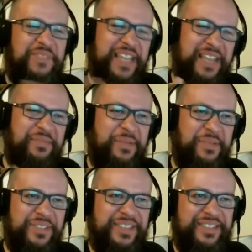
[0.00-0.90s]
Yeah, maybe
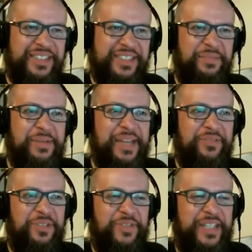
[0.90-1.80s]
we'll see. We'll see. Maybe
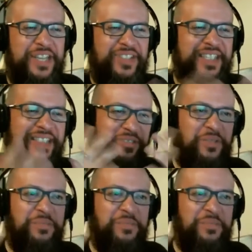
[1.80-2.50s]
after his vacation, he's grown a